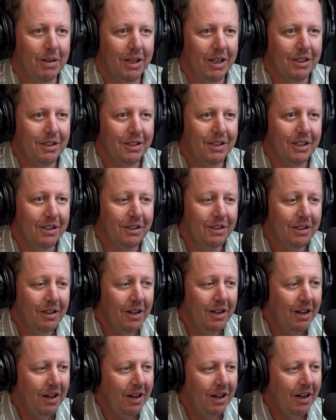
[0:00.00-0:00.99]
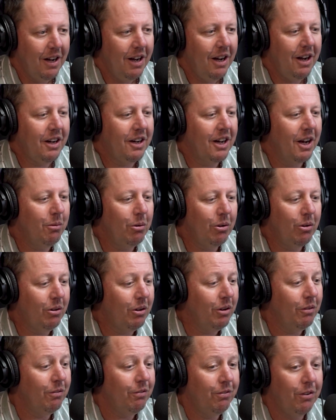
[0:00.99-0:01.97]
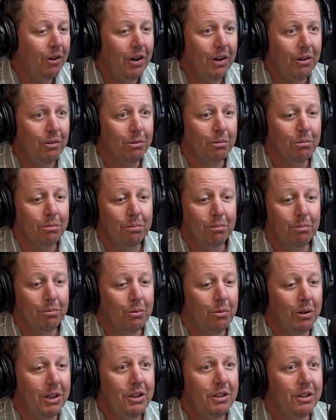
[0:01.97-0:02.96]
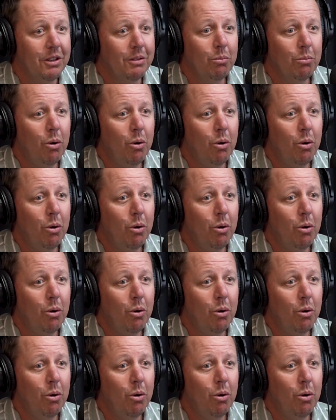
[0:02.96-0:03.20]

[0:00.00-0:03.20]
Makes sense. Okay, well, look, final question.